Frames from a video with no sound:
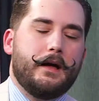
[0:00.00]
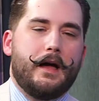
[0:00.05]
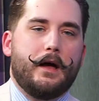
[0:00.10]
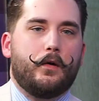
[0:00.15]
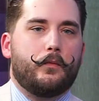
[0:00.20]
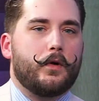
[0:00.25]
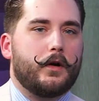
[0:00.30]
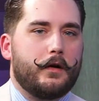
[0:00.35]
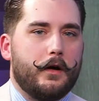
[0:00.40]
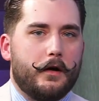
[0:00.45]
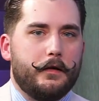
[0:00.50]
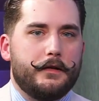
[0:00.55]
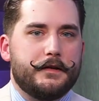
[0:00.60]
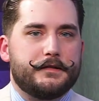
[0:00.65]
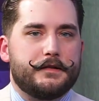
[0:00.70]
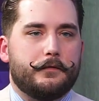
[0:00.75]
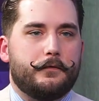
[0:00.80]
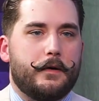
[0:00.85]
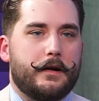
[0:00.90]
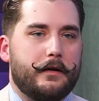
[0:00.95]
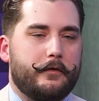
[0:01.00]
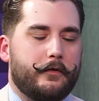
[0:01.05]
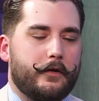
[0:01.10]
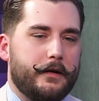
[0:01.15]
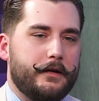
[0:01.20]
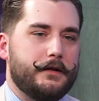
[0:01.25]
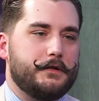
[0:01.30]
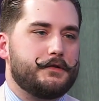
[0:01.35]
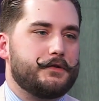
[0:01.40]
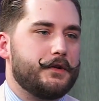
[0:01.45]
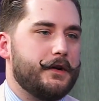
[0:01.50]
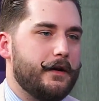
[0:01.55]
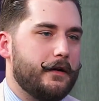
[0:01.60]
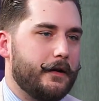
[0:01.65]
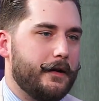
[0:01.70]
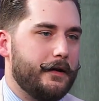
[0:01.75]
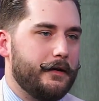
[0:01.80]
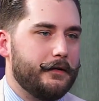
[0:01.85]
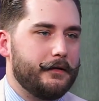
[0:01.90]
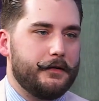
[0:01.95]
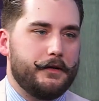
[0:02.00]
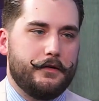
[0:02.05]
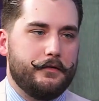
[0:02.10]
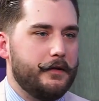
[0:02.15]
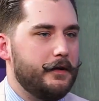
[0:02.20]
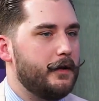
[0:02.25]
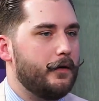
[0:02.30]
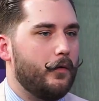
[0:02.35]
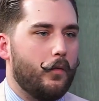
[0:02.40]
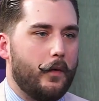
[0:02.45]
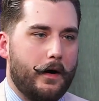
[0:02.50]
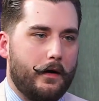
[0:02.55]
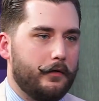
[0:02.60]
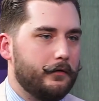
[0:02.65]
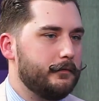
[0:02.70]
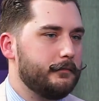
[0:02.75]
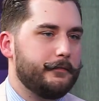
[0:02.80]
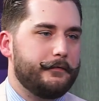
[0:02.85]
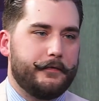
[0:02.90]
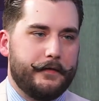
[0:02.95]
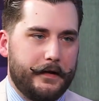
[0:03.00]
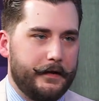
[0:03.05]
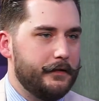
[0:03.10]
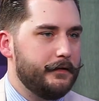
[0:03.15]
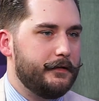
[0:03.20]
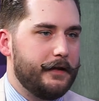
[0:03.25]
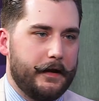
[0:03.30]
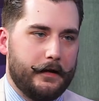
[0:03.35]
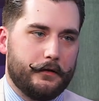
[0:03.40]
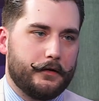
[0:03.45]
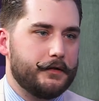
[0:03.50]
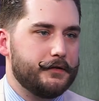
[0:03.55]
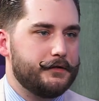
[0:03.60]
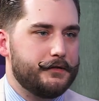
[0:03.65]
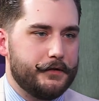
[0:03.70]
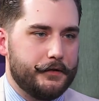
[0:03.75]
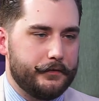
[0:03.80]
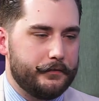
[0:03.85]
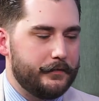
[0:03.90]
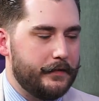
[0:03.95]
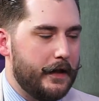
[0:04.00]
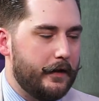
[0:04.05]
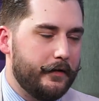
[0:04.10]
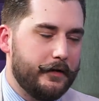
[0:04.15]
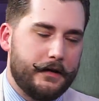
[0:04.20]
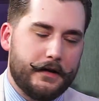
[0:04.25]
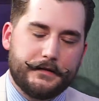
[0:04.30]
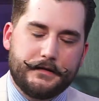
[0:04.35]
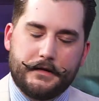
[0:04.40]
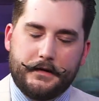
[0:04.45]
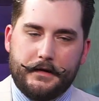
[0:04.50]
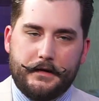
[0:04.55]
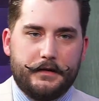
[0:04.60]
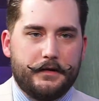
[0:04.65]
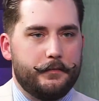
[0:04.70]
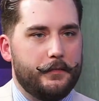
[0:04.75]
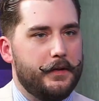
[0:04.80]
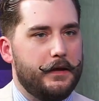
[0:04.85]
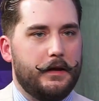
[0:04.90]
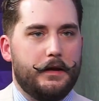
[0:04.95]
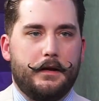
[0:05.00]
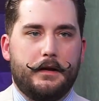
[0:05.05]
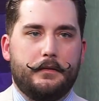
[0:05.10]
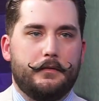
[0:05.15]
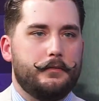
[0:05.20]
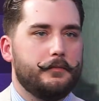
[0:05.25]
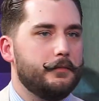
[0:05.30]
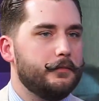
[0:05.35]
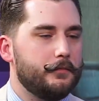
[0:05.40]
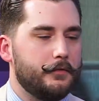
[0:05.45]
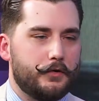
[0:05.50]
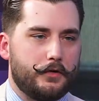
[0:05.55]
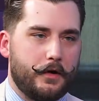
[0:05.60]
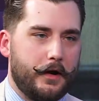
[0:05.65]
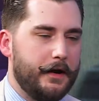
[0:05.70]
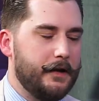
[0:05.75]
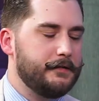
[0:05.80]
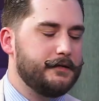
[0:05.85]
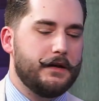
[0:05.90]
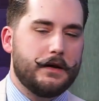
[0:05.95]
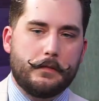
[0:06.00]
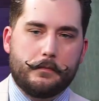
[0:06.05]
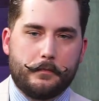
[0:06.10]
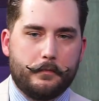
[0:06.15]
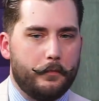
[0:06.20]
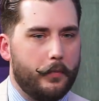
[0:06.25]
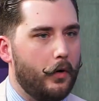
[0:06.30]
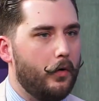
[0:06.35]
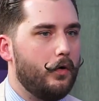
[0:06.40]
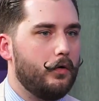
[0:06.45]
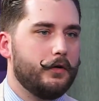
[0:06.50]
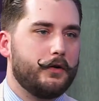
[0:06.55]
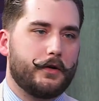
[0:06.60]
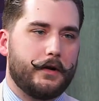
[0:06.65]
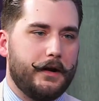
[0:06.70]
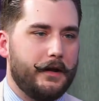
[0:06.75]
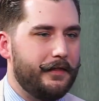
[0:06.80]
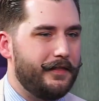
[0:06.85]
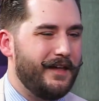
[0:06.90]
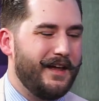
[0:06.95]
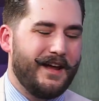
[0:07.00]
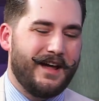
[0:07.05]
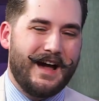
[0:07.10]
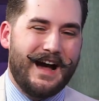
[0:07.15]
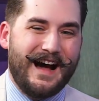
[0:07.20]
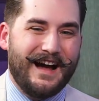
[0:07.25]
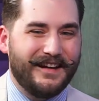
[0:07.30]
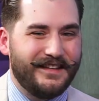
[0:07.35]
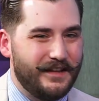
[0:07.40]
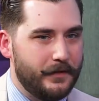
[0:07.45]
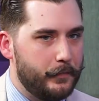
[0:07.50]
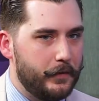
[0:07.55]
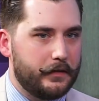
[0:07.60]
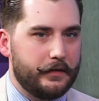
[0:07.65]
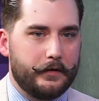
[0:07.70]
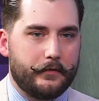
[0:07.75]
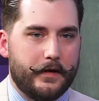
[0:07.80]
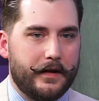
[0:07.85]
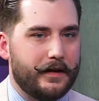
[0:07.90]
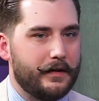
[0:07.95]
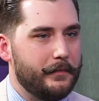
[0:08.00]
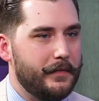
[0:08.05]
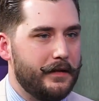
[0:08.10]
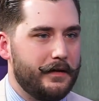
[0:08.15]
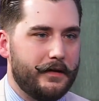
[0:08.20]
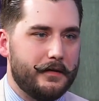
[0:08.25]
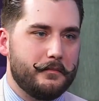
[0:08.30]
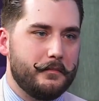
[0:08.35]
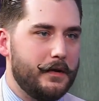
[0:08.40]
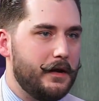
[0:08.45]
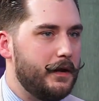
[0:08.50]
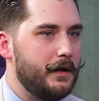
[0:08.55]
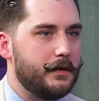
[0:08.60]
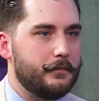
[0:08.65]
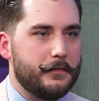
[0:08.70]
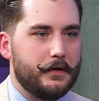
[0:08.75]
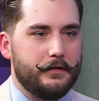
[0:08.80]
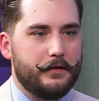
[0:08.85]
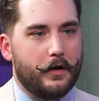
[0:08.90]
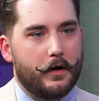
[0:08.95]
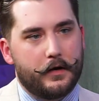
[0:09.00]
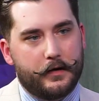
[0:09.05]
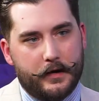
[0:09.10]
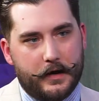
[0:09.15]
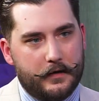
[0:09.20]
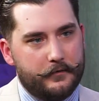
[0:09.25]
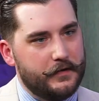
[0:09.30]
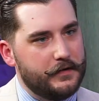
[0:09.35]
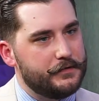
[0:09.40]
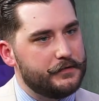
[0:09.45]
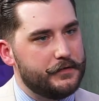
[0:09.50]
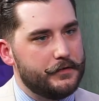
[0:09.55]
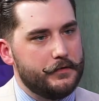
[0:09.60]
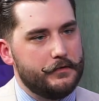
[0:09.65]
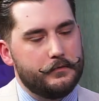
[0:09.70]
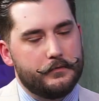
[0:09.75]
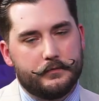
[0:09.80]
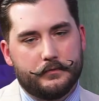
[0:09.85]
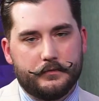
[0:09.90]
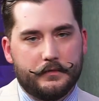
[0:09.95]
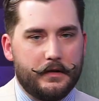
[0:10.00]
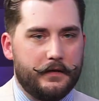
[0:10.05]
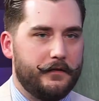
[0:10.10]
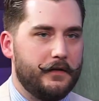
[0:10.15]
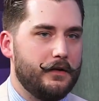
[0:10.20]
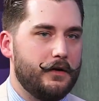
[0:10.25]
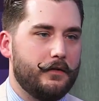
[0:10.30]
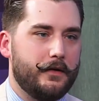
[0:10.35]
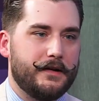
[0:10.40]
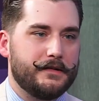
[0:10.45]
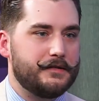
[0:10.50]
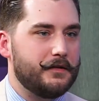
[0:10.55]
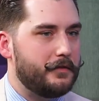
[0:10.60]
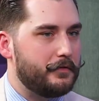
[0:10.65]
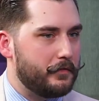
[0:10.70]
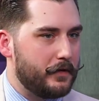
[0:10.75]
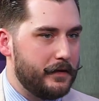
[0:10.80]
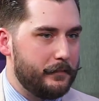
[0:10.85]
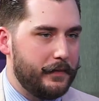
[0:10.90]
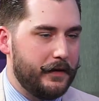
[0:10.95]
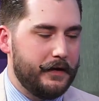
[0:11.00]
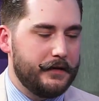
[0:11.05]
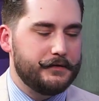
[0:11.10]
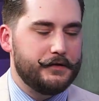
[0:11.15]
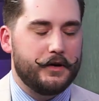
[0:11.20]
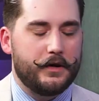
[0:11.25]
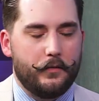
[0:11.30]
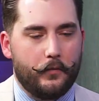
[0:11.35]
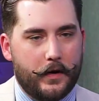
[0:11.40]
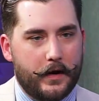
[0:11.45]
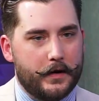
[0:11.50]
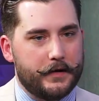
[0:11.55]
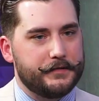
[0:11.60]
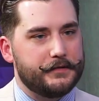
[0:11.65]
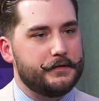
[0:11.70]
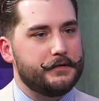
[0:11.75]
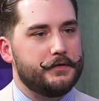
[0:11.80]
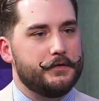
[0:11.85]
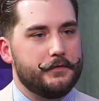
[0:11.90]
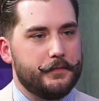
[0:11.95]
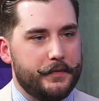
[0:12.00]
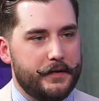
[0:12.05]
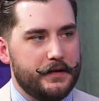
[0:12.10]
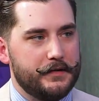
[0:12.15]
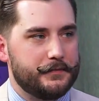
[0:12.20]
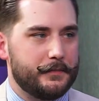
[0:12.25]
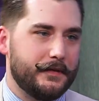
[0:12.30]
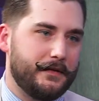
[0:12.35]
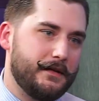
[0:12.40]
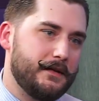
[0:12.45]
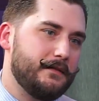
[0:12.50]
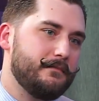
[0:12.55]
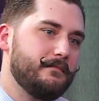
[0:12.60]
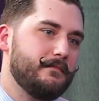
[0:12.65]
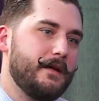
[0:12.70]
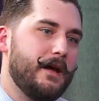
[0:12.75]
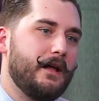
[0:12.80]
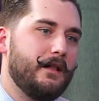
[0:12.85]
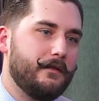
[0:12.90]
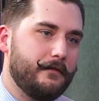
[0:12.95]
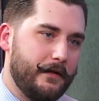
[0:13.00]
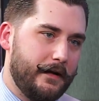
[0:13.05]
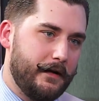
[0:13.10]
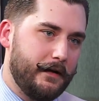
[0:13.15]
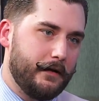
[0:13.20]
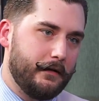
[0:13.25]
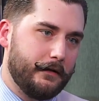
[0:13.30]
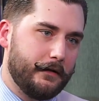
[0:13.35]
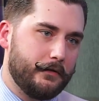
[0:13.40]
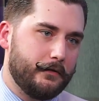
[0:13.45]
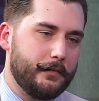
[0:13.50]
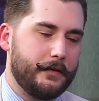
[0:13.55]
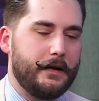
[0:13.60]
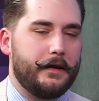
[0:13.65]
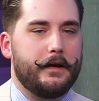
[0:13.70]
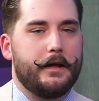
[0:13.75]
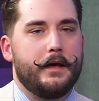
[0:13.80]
Regardless of whatever industry you're in, you need a well-fitted, tailored suit. Now, it doesn't need to be crazy or bold or anything. I typically recommend a medium to dark navy suit. If you do it as a 3-piece, you can wear it as a 2-piece, but then elevate it a little bit.